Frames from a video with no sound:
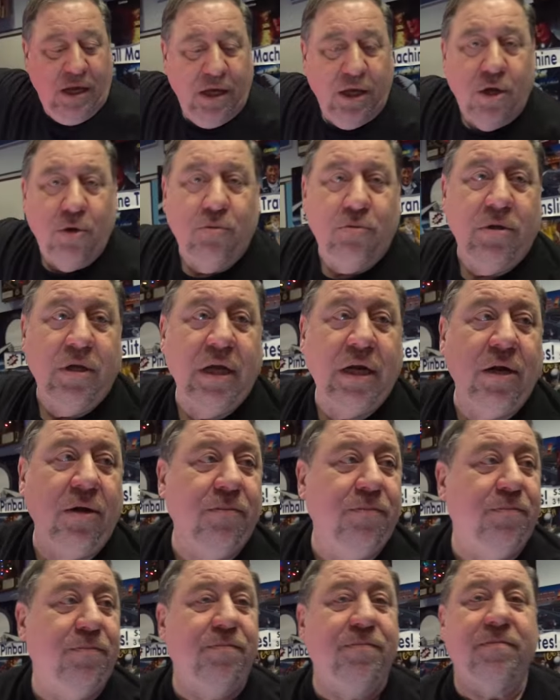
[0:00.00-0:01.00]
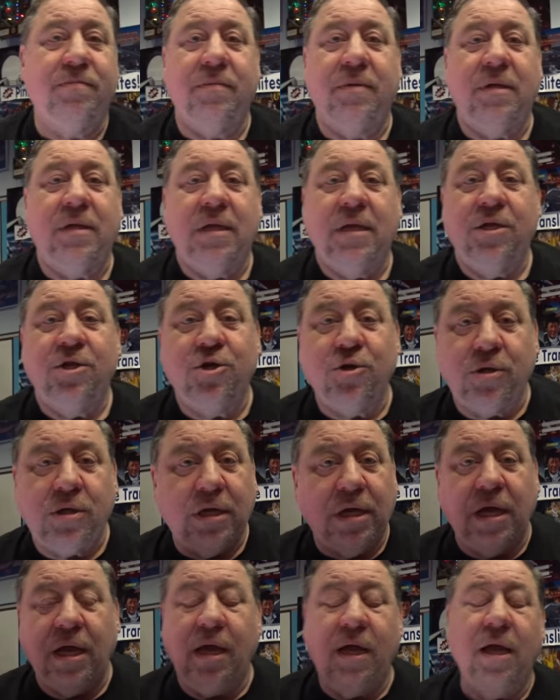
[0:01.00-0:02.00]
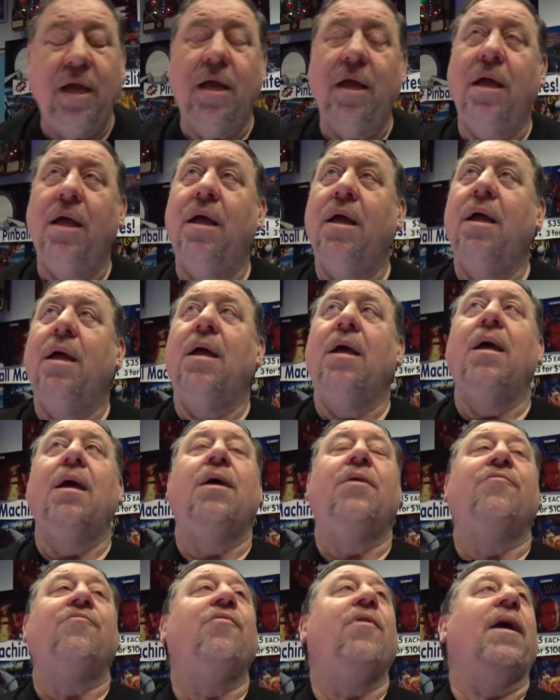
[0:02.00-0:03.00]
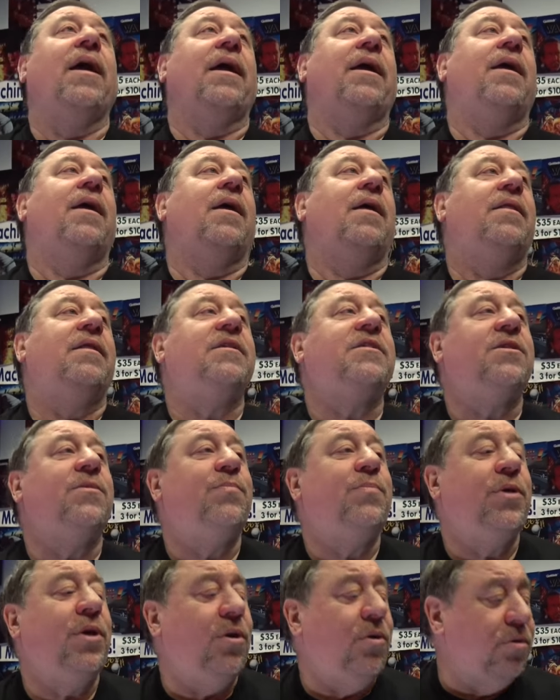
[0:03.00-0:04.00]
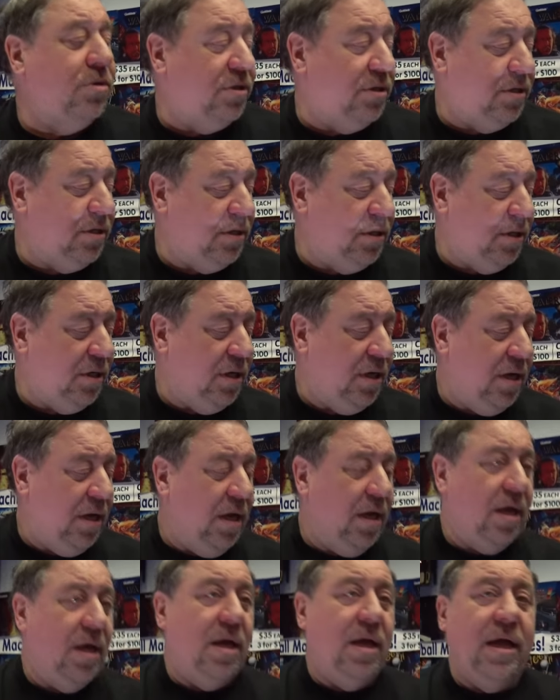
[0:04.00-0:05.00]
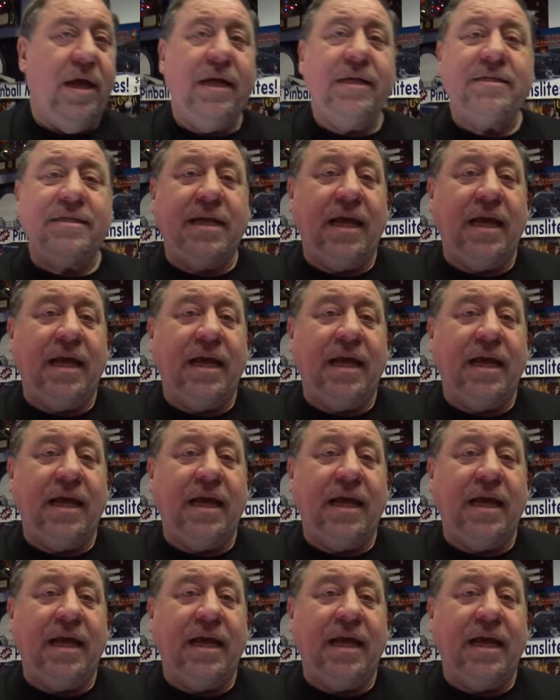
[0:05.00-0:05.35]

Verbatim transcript: You little, you, Frank. This abuse, it's